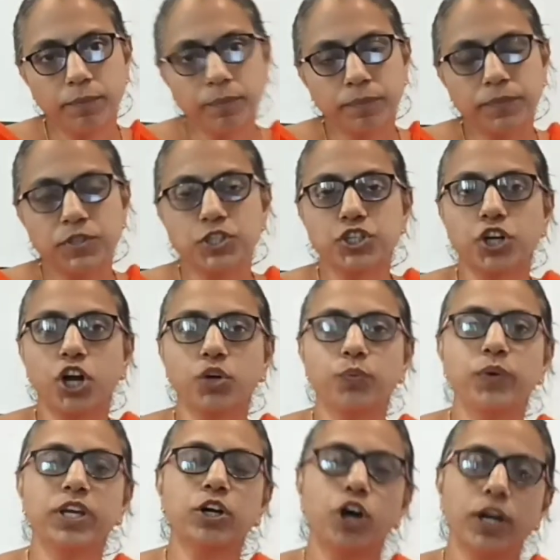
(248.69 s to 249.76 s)
Short we
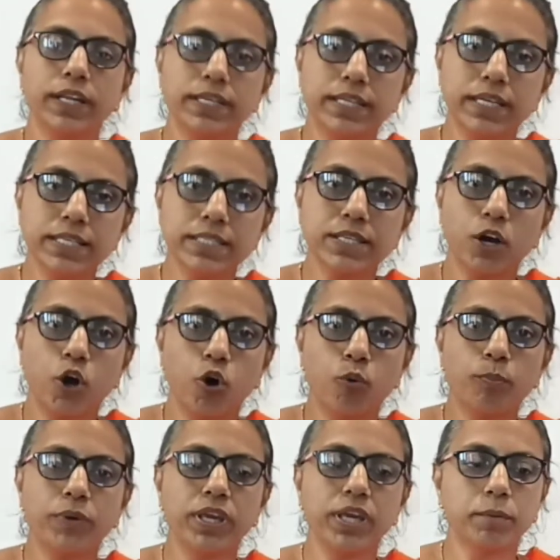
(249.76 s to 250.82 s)
call it as
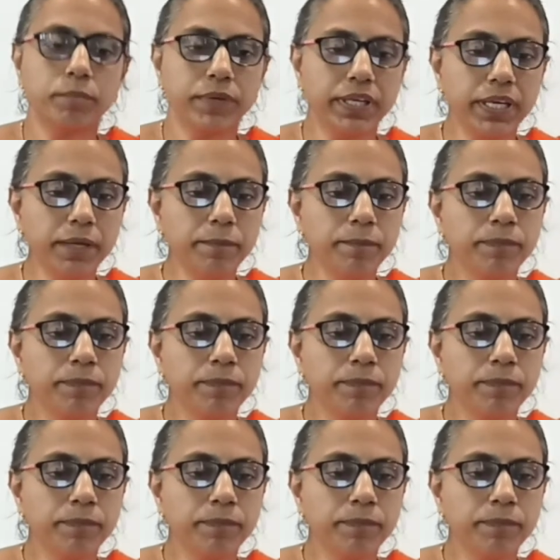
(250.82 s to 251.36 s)
OPMD.